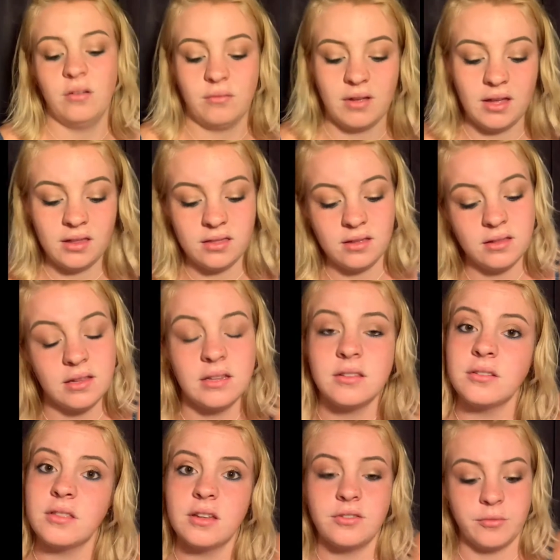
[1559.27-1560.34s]
Okay, then that
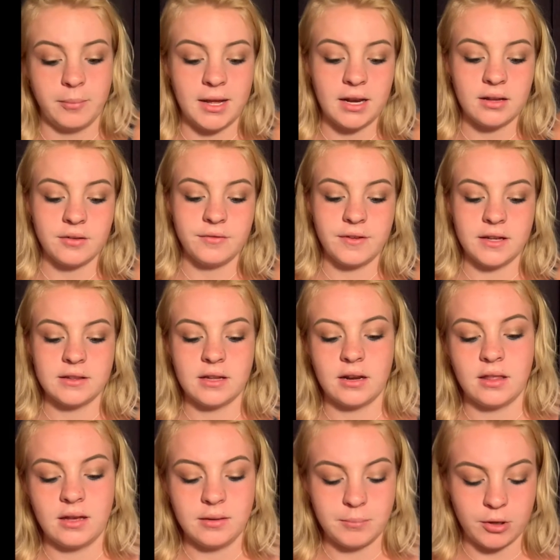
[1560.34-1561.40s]
took the dramatic effect out of
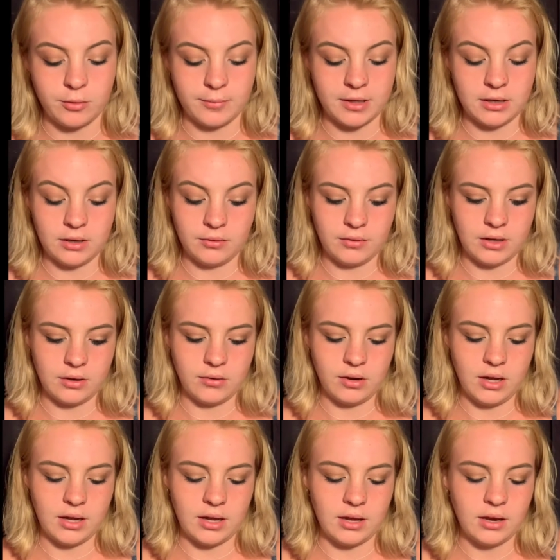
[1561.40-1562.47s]
that moment. Okay,
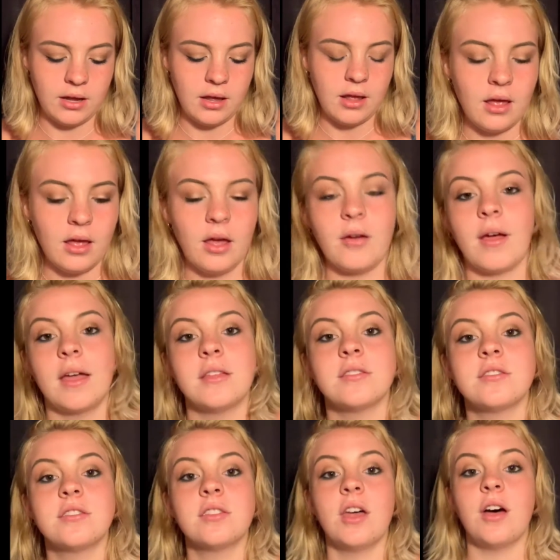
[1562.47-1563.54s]
great. Okay,
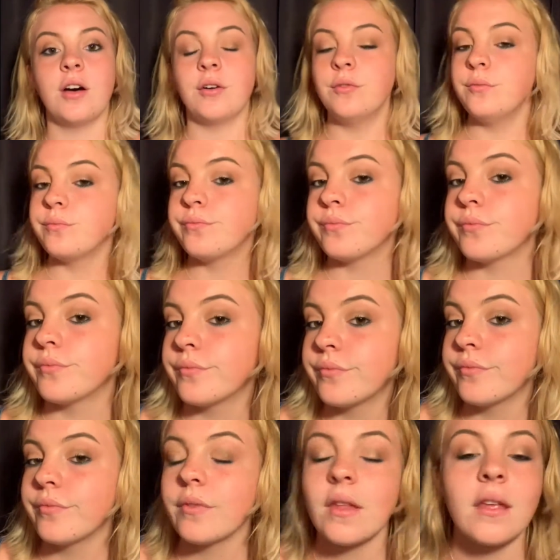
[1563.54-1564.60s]
so
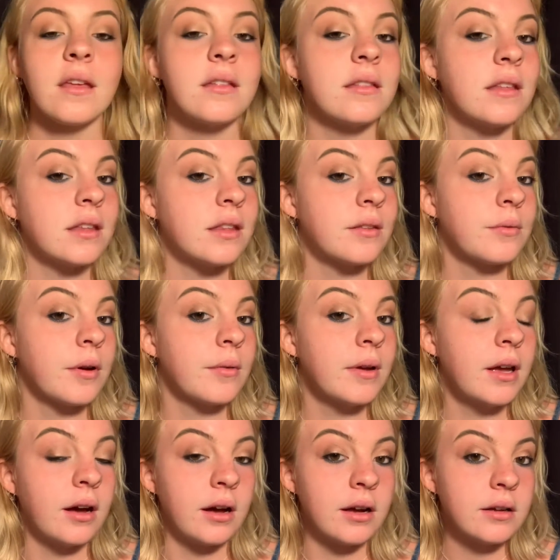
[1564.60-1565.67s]
this is where
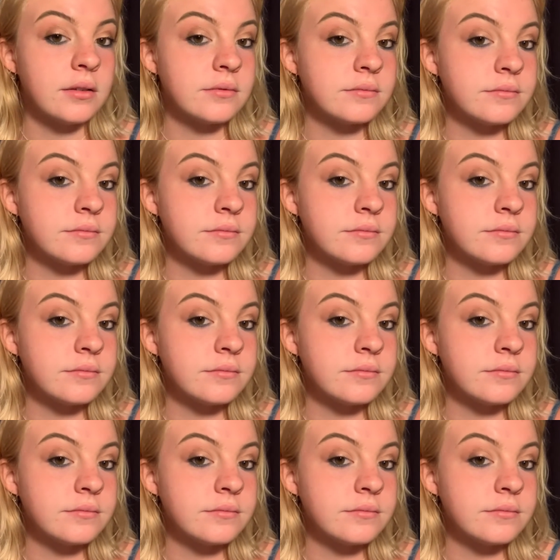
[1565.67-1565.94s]
we are.